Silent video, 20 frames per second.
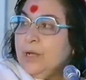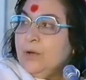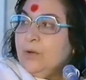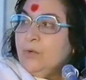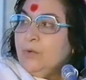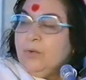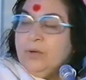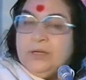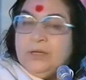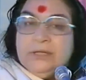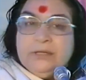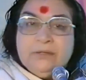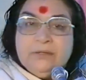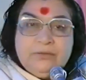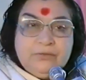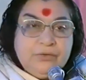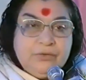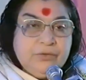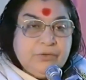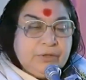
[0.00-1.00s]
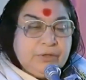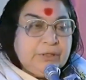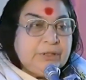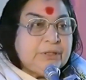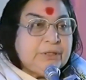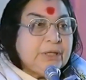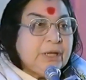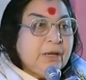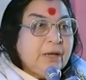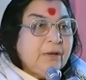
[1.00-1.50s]
Only the
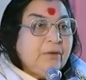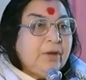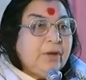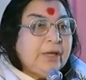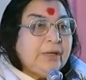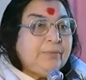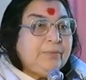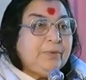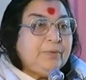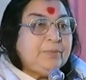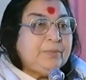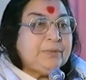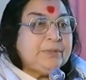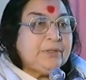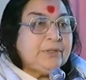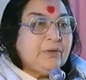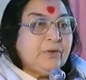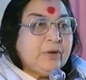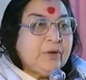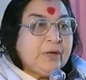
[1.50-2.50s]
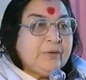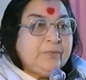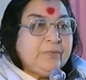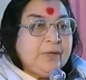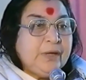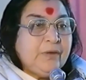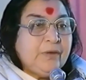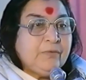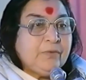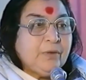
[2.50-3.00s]
theories, like people said, all right,
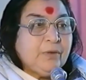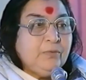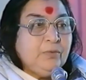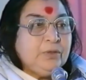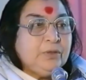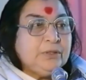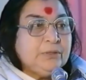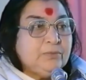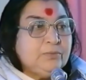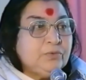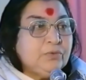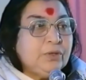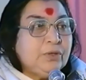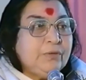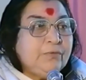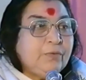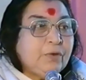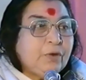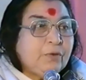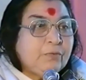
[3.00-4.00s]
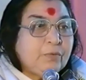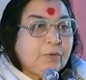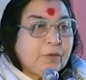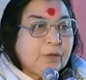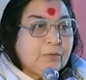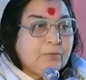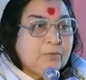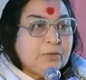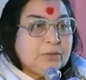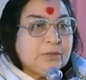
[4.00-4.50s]
we'll have communism, so they fought for
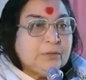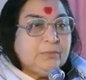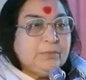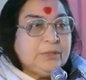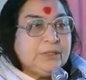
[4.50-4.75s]
communism.